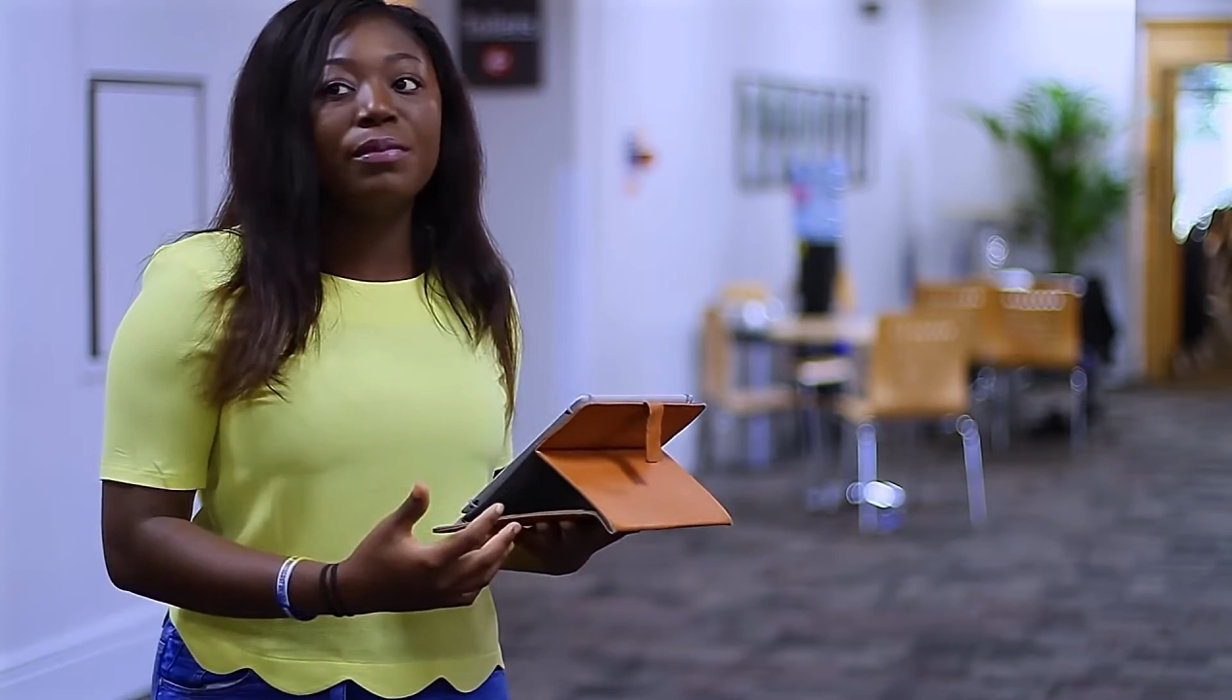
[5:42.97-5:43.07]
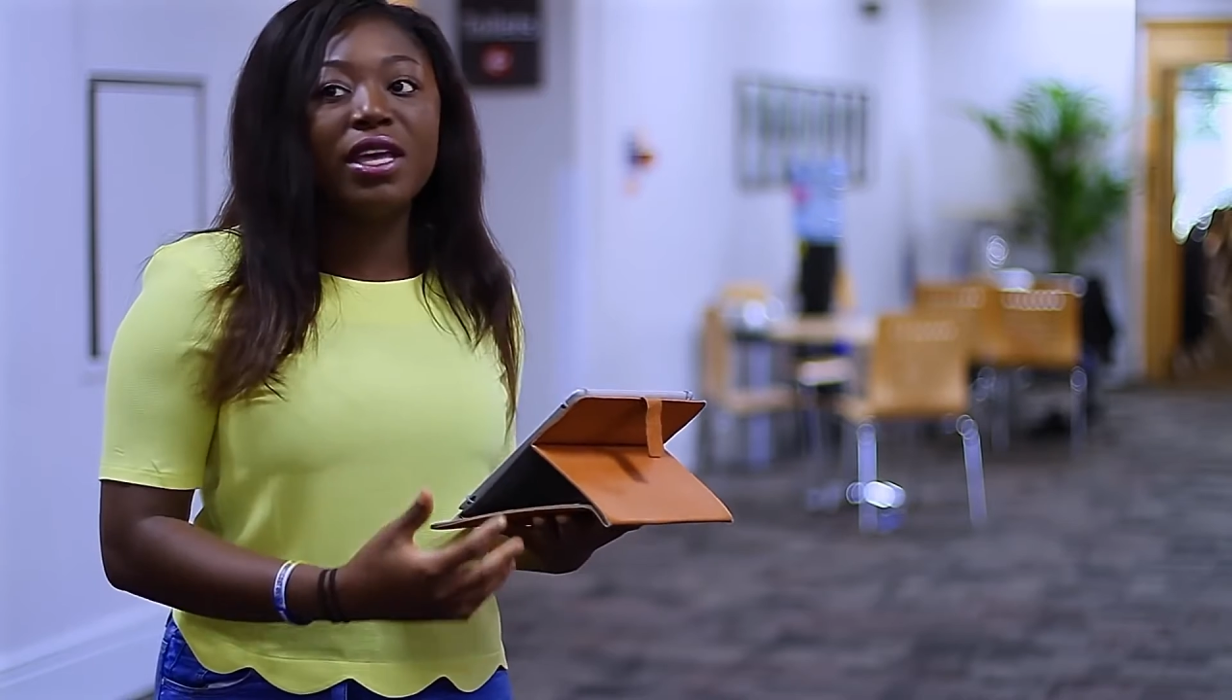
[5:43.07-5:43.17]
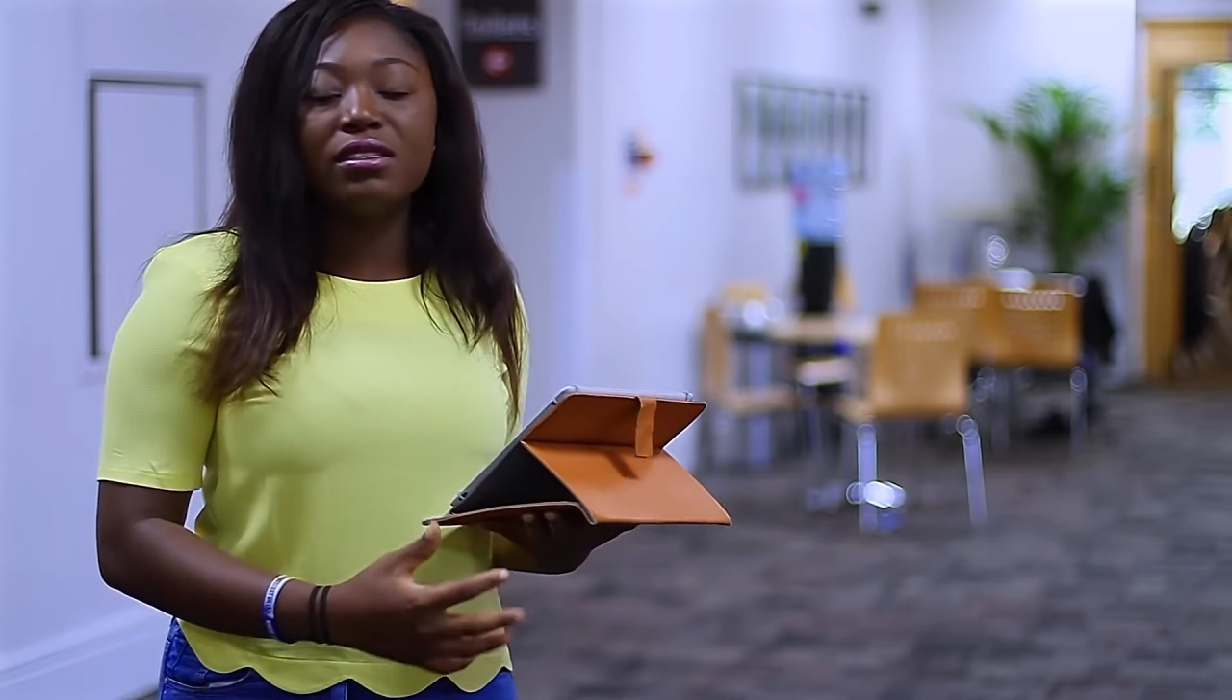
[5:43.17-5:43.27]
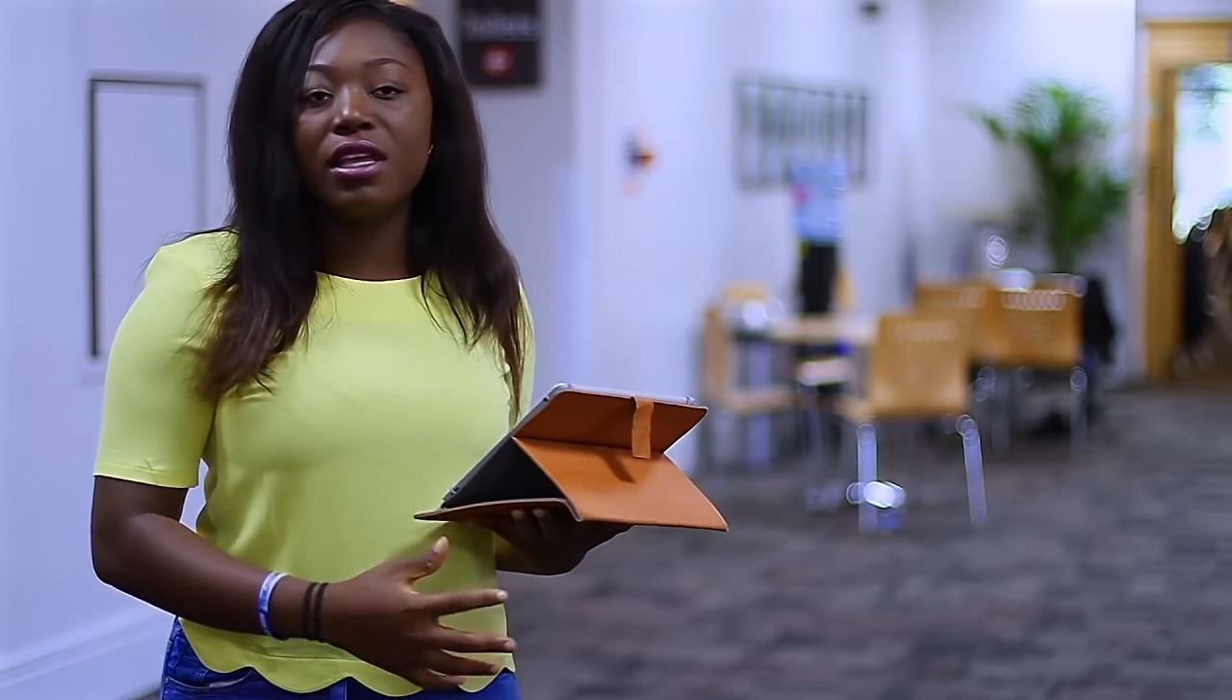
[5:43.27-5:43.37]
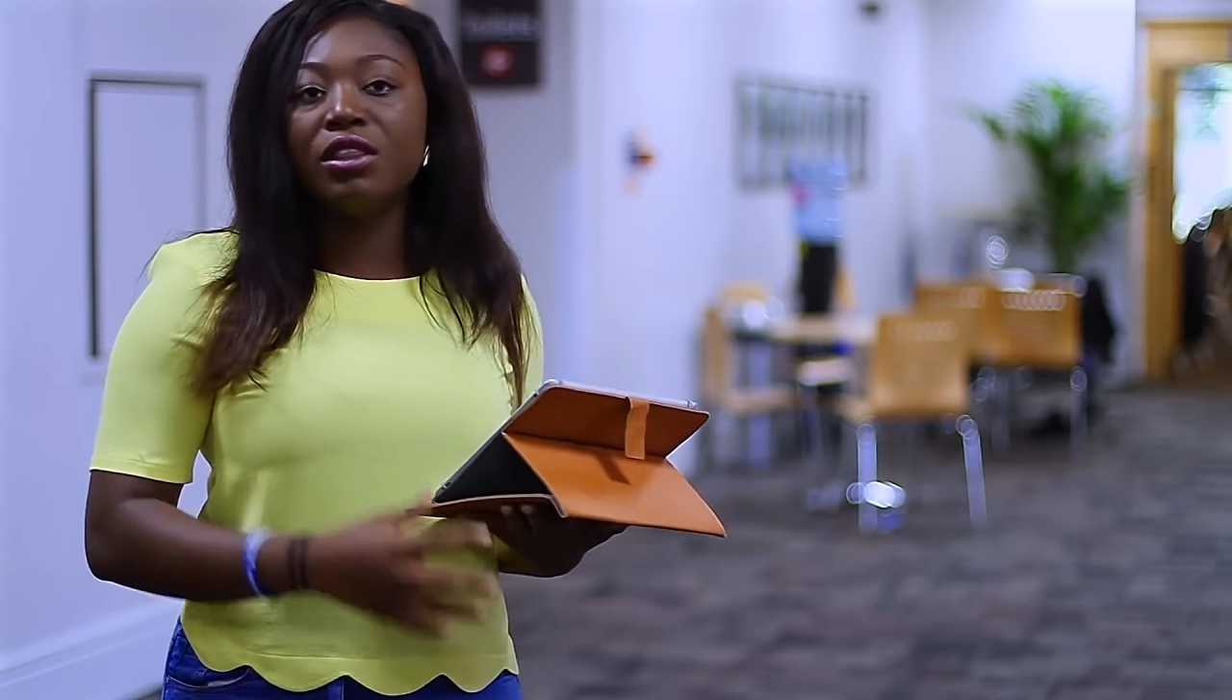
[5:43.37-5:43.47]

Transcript: Ben said,